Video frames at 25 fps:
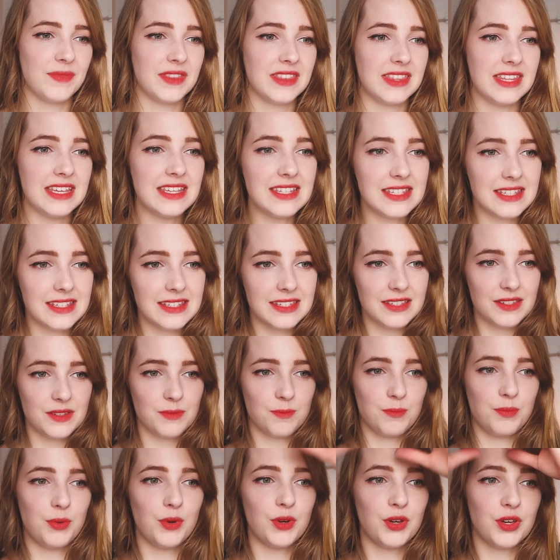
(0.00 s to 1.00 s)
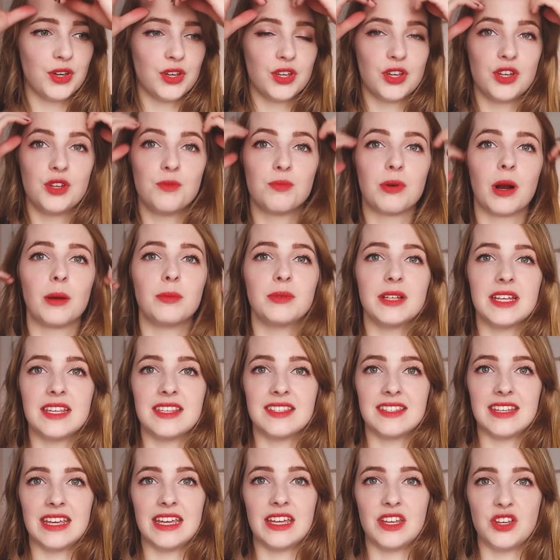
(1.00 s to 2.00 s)
This book could probably
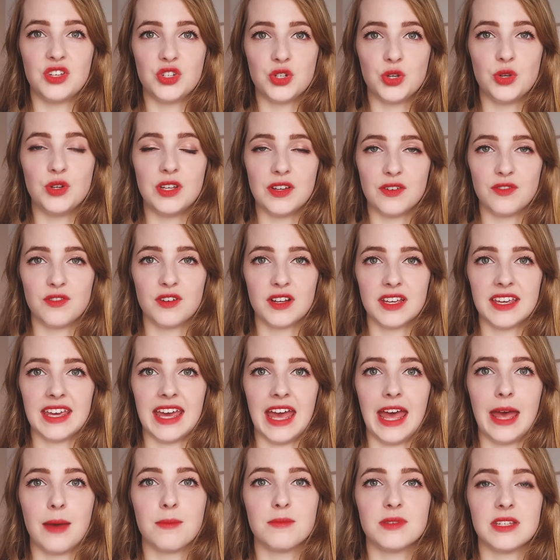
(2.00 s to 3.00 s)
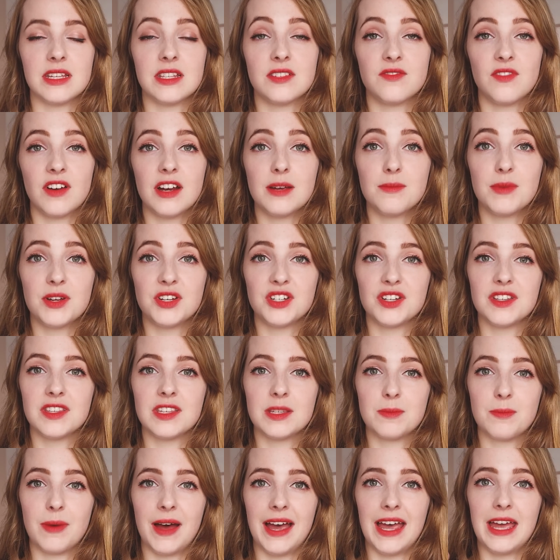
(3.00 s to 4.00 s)
sit in two different camps. It's very much
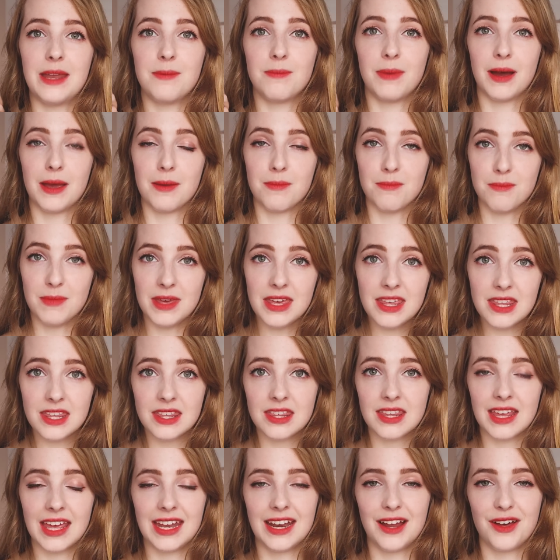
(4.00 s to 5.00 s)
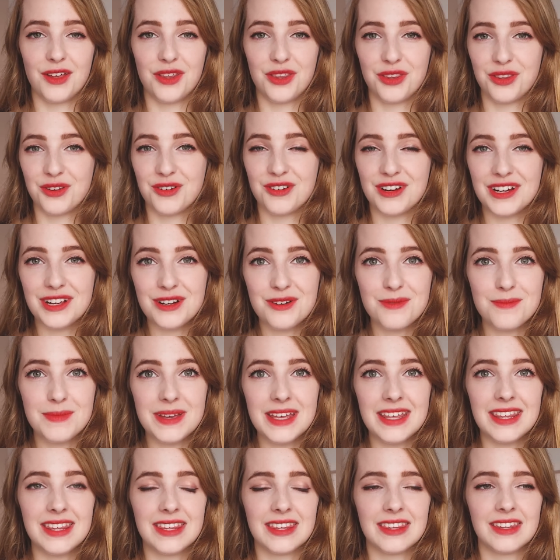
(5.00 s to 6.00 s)
inspired by myth and Arthurian
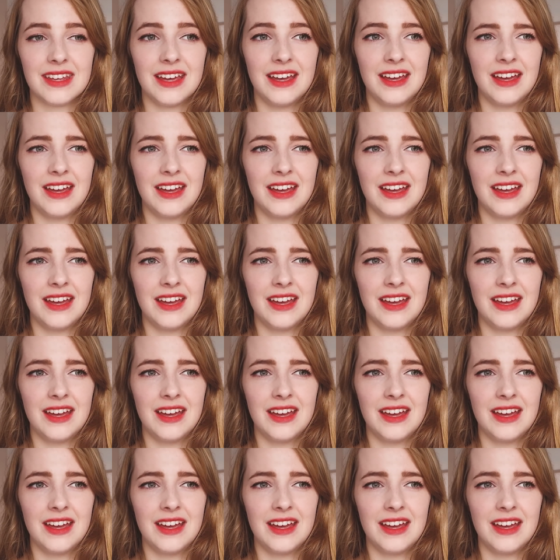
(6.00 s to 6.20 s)
myth.